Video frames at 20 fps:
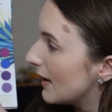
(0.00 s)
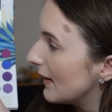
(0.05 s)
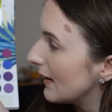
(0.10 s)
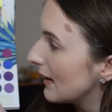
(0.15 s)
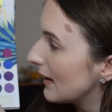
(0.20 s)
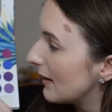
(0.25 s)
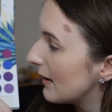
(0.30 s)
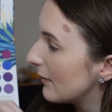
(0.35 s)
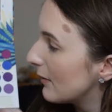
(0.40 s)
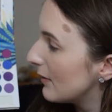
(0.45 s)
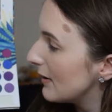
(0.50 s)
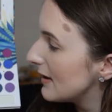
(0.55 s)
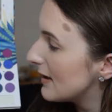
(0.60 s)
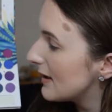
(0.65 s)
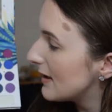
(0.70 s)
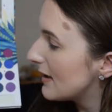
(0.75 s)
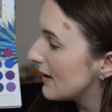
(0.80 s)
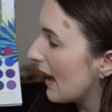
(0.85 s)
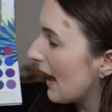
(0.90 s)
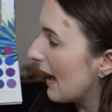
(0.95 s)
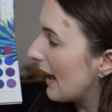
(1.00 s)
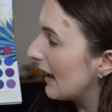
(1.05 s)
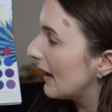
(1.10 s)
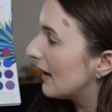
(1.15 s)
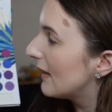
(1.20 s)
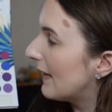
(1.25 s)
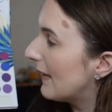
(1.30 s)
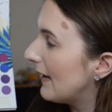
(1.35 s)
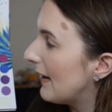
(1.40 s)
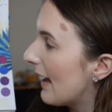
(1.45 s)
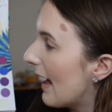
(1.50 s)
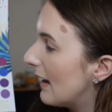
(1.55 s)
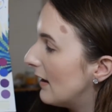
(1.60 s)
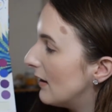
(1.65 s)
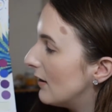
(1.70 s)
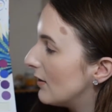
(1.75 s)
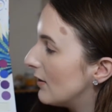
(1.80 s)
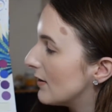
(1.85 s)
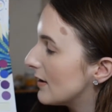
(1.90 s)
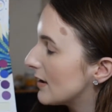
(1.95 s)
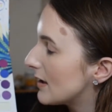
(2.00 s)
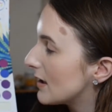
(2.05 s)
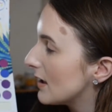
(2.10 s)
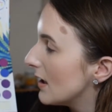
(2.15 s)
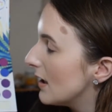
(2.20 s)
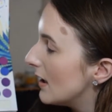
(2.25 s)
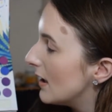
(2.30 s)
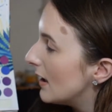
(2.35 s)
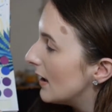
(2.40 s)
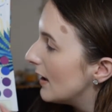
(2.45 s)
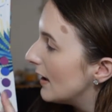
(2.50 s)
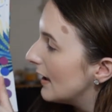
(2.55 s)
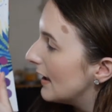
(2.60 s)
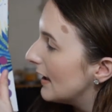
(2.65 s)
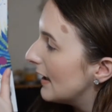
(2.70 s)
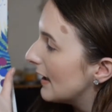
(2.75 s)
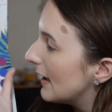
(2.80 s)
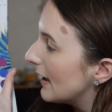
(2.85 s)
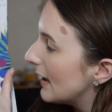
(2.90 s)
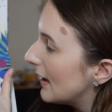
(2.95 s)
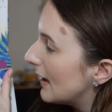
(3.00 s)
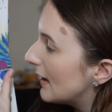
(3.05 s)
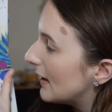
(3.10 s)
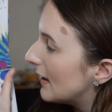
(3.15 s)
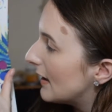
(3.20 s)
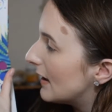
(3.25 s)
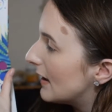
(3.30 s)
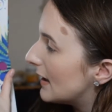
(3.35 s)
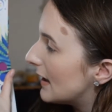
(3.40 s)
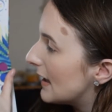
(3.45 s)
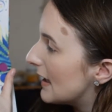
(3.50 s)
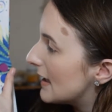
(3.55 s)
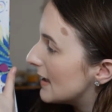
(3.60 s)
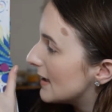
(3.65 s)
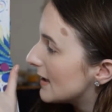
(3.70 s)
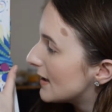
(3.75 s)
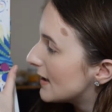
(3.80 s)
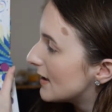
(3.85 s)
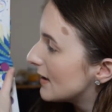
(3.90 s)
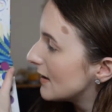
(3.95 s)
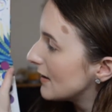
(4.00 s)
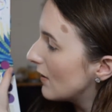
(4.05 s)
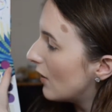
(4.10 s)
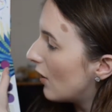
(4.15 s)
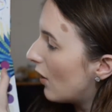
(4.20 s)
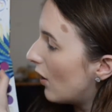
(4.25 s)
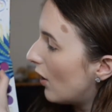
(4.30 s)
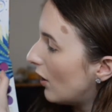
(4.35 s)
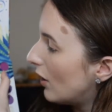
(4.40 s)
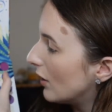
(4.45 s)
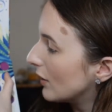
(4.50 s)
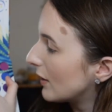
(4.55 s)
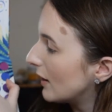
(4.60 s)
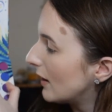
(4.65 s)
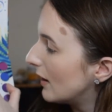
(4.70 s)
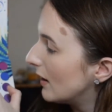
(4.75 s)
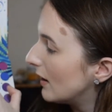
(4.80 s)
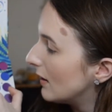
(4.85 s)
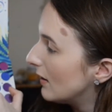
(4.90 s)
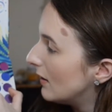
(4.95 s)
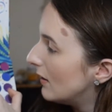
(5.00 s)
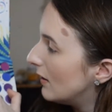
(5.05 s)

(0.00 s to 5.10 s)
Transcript: I think I'm going to take the yellows in this order